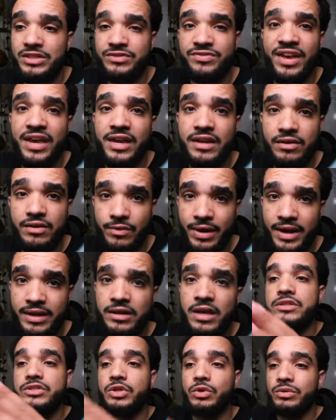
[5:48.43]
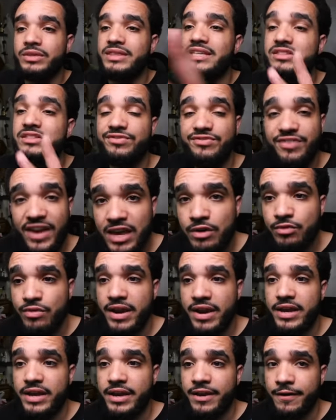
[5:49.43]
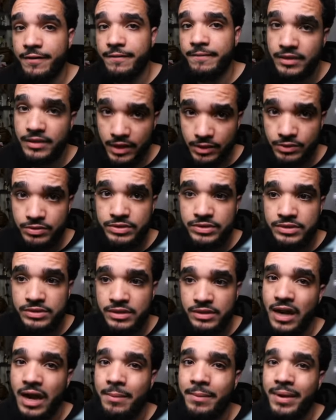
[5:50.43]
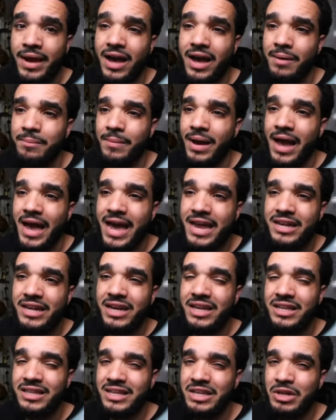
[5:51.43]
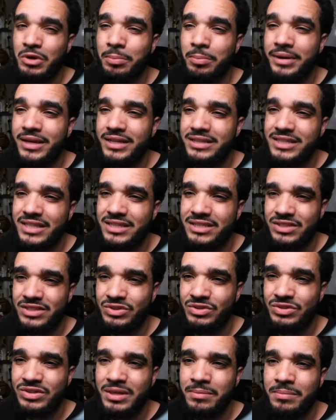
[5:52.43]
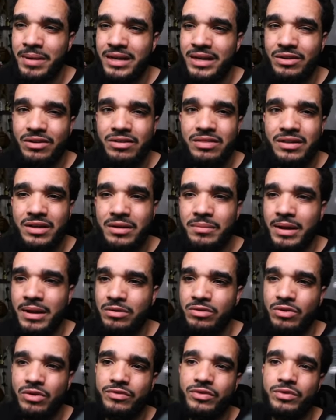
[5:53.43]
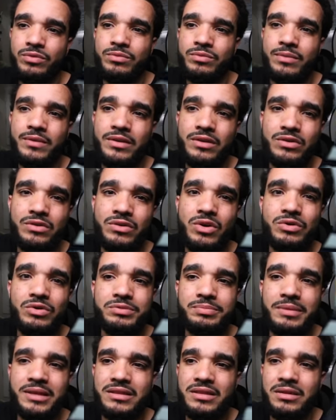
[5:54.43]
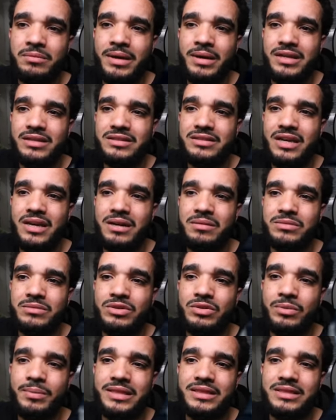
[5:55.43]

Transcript: this fade. All right, so this fade right here, Los, I'm adding a little bit of tension. You see my little thumb? I don't know if you know it's my thumb at a time, you know, my